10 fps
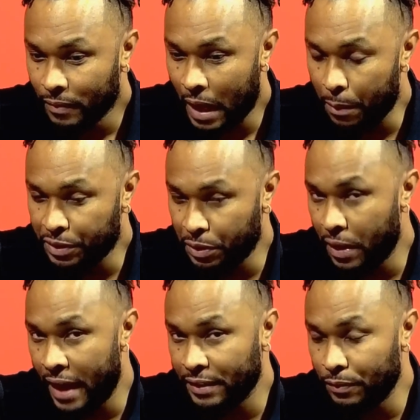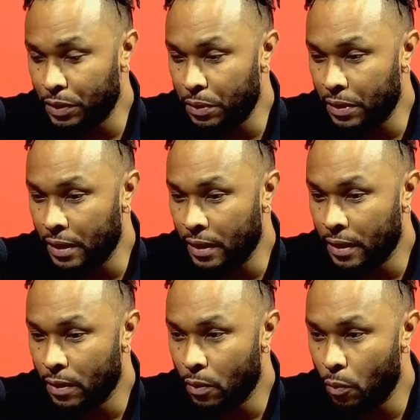I was still active duty.
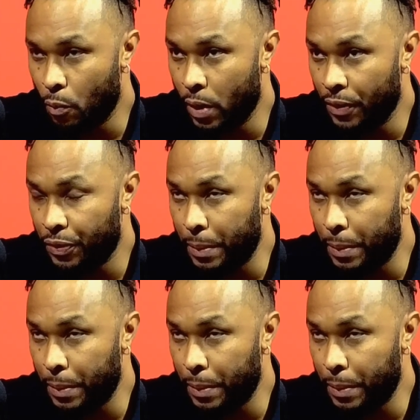With